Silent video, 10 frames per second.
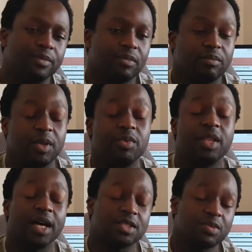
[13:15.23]
People
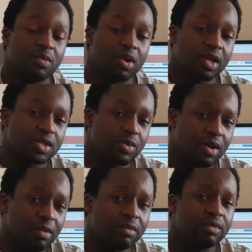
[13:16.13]
that smoke as
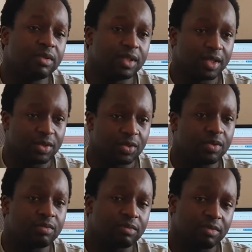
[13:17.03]
well, they
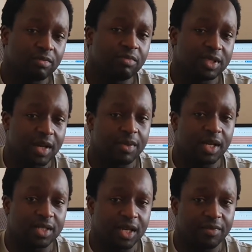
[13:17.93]
do
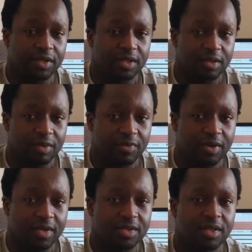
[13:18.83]
metabolize caffeine a little bit
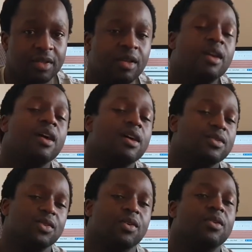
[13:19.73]
faster.
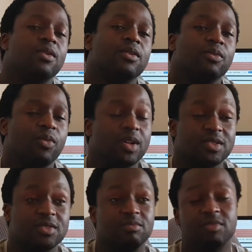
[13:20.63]
So
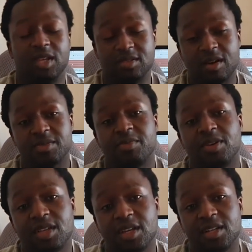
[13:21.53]
once they stop
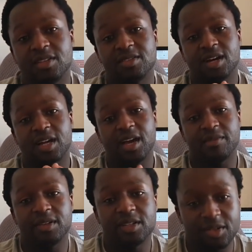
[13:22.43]
smoking and they start
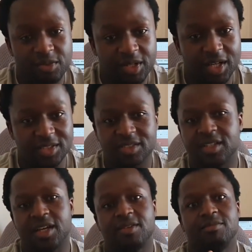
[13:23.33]
caffeine, they realize it's
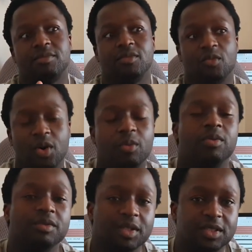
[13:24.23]
like, whoa,
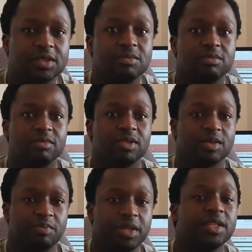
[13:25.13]
it's a
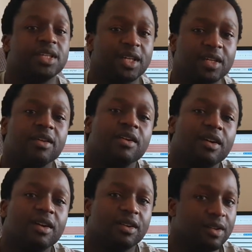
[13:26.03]
big kick,
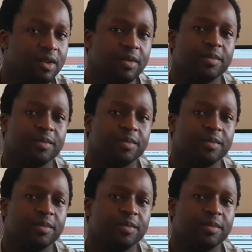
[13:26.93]
you know.